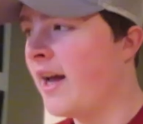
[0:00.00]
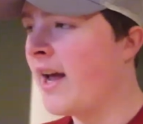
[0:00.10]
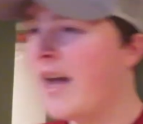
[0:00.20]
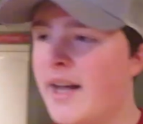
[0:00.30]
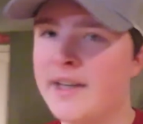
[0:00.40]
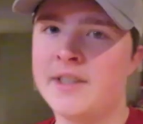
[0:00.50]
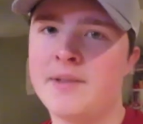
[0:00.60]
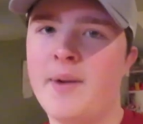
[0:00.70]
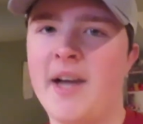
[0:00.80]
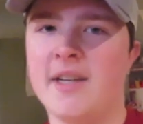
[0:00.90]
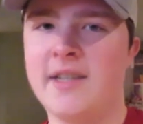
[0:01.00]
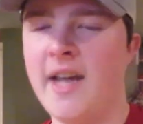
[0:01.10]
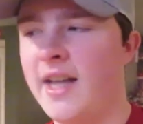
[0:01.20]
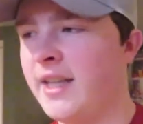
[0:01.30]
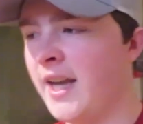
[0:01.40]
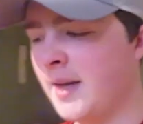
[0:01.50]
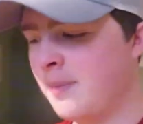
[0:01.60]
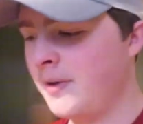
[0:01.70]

and smash that like